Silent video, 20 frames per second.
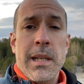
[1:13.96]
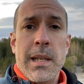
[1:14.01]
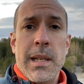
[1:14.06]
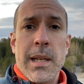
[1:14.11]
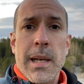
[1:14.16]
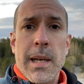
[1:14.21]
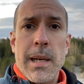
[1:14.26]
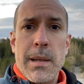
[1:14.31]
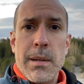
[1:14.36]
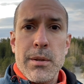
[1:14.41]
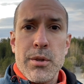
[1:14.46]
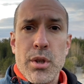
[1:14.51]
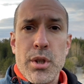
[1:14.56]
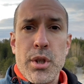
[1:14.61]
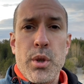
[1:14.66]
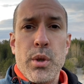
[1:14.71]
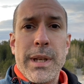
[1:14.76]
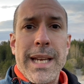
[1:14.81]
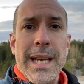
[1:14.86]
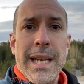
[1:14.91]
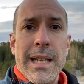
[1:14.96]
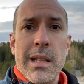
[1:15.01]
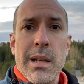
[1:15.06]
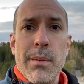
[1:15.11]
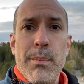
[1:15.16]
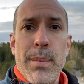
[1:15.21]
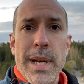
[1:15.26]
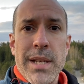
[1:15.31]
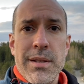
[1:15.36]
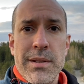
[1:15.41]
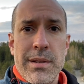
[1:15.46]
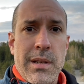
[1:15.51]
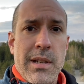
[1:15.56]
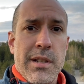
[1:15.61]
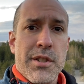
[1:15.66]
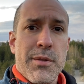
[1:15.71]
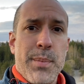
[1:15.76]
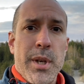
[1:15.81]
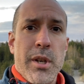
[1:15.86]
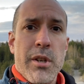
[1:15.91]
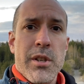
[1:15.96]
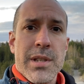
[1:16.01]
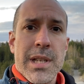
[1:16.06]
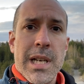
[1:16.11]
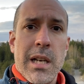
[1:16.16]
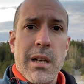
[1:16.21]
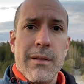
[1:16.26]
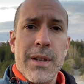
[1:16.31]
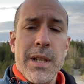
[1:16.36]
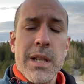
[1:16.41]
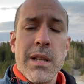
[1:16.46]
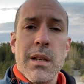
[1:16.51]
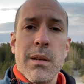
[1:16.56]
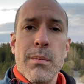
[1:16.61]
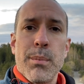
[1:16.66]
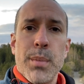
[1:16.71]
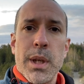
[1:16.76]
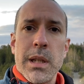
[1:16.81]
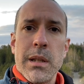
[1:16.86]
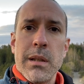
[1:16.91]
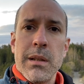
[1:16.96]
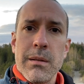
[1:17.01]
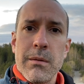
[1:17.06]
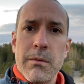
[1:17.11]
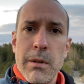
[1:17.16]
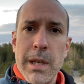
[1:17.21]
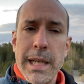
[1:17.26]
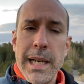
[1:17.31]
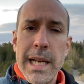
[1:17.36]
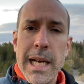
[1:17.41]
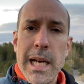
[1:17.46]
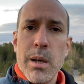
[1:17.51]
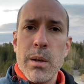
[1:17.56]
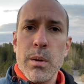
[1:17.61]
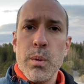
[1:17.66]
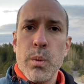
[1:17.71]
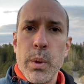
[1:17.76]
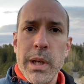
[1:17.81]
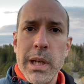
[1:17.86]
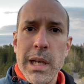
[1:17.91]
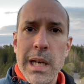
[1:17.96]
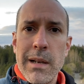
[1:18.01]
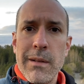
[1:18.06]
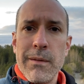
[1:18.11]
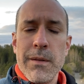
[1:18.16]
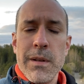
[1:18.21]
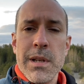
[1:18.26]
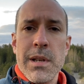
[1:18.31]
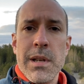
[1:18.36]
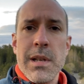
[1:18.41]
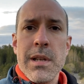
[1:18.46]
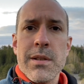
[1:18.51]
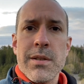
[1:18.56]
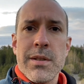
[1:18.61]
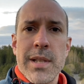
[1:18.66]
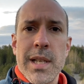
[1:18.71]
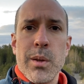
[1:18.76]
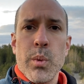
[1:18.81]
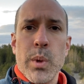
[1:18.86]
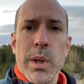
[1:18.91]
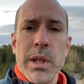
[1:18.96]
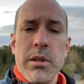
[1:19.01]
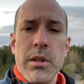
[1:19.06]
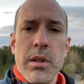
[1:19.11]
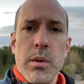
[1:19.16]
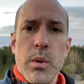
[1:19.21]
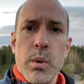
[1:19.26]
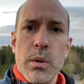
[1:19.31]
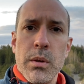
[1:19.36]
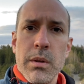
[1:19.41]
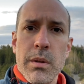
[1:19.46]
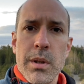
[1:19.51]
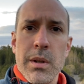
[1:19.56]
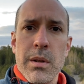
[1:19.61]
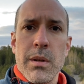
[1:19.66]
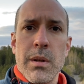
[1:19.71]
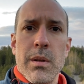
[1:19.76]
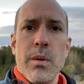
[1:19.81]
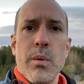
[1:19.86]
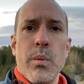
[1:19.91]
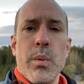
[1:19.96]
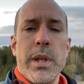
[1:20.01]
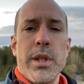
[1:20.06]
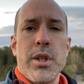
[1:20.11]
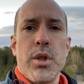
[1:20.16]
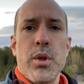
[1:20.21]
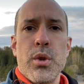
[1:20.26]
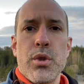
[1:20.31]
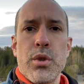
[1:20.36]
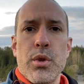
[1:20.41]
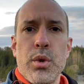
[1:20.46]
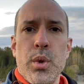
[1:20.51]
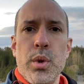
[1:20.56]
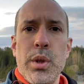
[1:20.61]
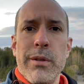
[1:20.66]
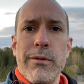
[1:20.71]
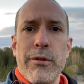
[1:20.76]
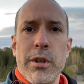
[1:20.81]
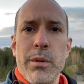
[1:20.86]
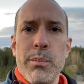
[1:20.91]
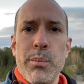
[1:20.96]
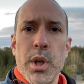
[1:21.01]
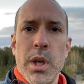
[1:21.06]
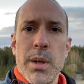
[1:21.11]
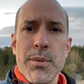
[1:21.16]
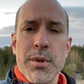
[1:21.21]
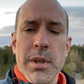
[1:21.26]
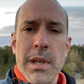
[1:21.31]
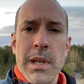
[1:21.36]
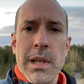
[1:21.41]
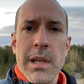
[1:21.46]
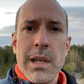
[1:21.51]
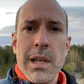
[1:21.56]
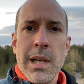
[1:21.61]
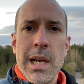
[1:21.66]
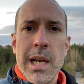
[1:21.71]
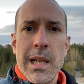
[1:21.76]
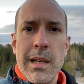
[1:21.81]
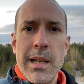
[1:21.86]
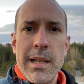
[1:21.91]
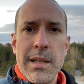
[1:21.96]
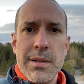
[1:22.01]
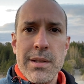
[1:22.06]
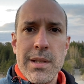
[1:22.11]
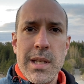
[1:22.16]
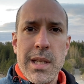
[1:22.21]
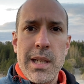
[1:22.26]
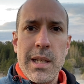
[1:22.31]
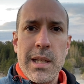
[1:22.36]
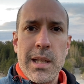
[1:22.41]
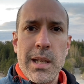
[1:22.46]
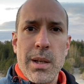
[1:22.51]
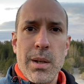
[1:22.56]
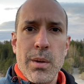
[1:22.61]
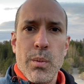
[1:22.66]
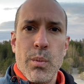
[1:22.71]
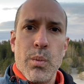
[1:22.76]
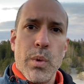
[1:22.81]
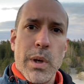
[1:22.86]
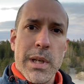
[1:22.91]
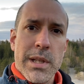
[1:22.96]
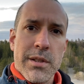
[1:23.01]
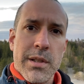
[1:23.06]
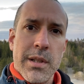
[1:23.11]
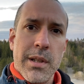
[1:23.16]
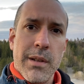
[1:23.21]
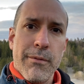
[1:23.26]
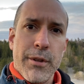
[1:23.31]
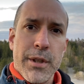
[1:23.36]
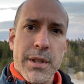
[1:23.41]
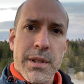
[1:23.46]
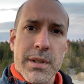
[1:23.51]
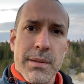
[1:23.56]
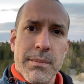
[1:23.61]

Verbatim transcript: uh, so you get the best experience out of it. But right now we have set one tune, we choose two different props and let's see what's the difference.